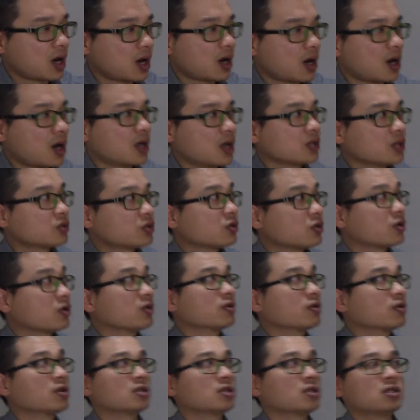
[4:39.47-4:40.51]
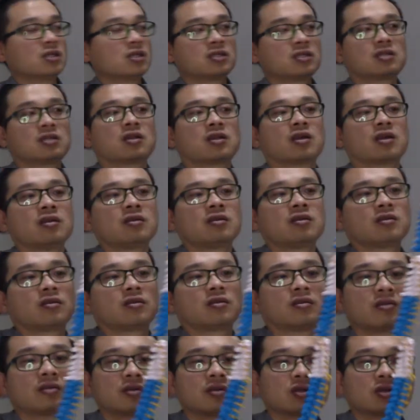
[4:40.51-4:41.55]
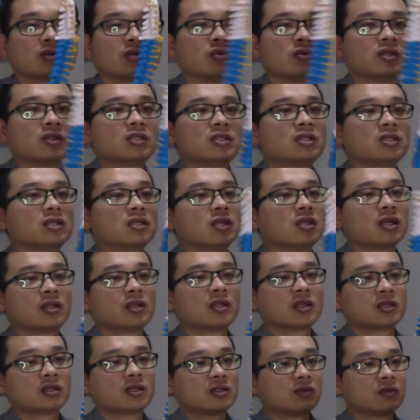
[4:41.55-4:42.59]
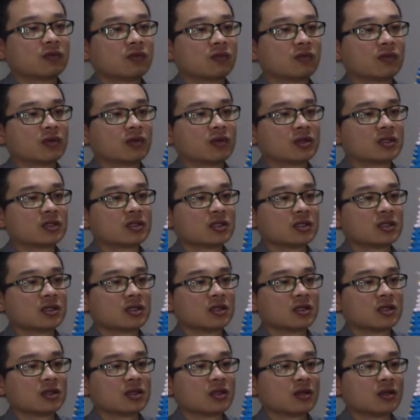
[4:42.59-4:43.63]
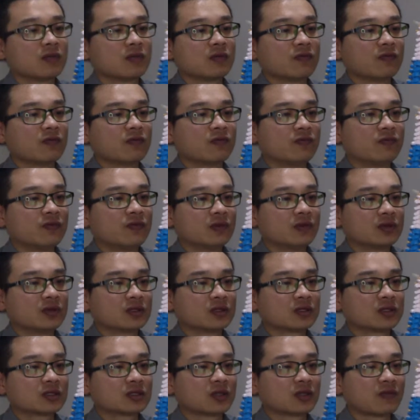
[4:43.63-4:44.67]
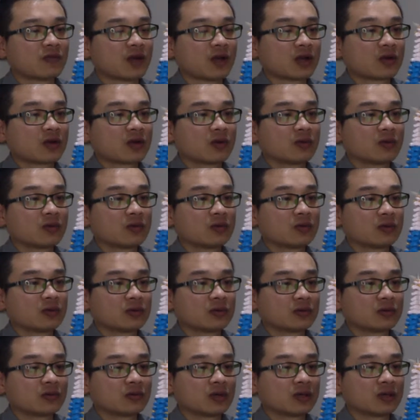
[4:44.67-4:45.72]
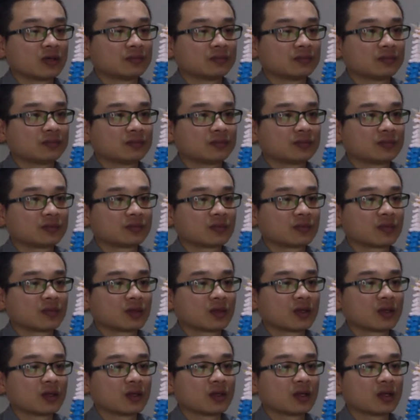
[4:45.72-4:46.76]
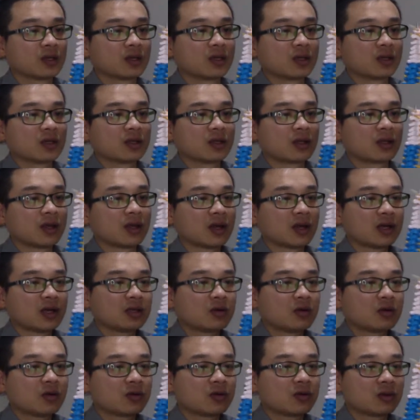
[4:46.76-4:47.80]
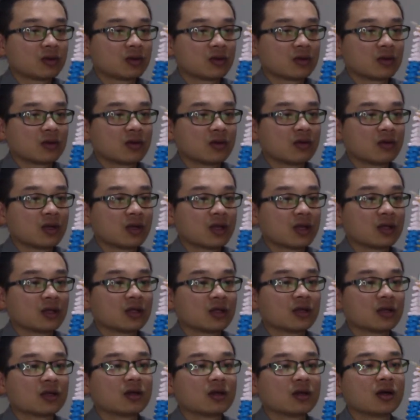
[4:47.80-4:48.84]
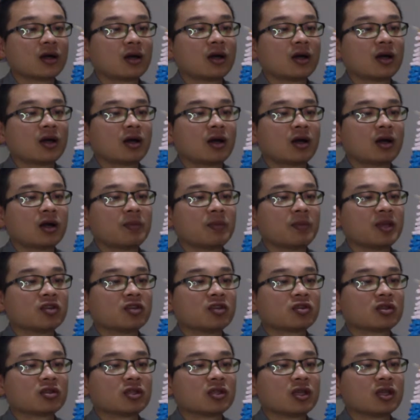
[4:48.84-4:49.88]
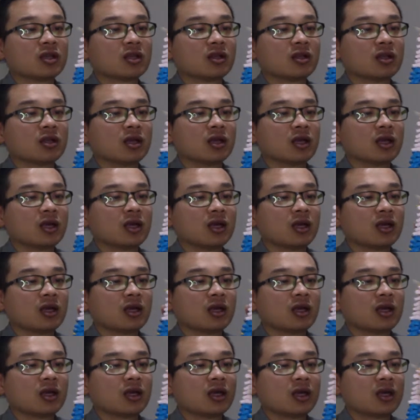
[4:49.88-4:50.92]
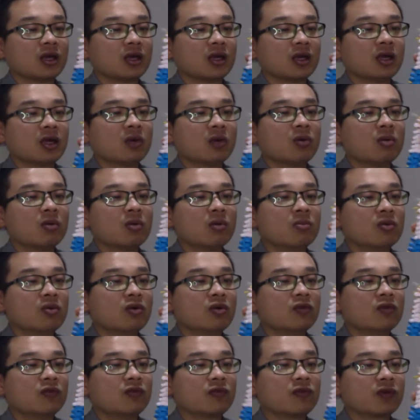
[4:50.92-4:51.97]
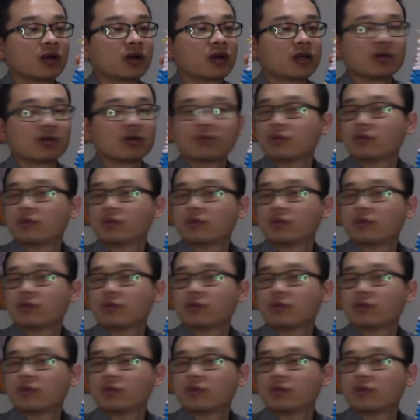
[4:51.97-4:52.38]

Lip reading: I showed you this yesterday, so we see that this is cervical, right? Then I told you that I mentioned that it will move, right?